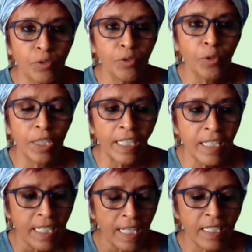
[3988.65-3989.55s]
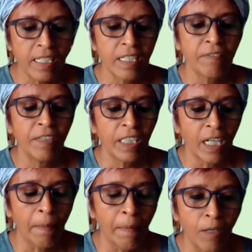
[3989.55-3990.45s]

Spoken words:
to grow insensitively